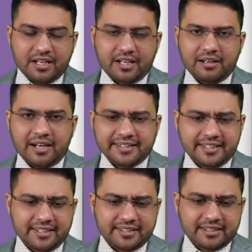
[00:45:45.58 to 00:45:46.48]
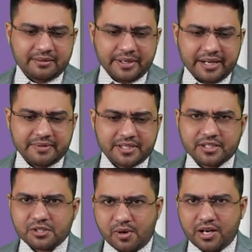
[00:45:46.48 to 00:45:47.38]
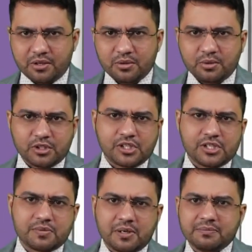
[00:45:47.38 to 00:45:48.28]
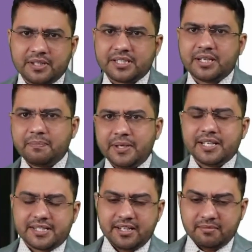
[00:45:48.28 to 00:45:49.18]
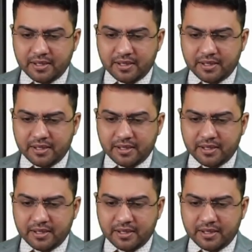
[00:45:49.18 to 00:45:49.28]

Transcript: I think we have discussed one or two questions from this in PSL,